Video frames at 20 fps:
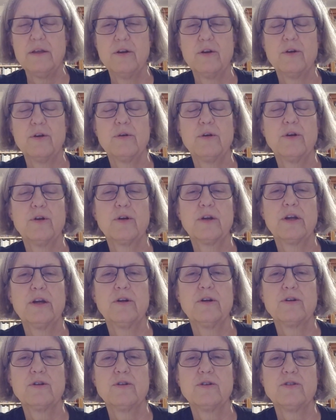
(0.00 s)
Her
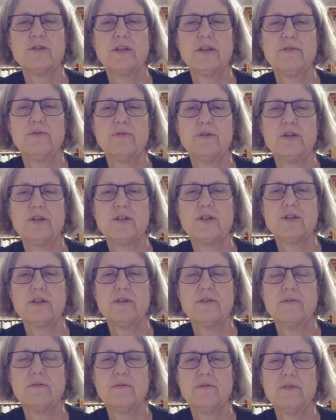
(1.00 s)
characters, they've
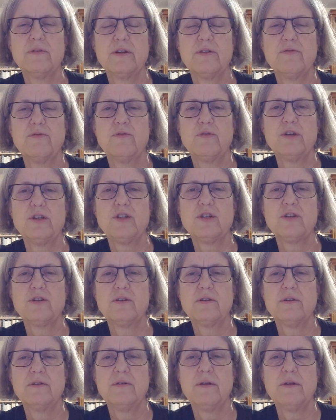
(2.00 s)
reached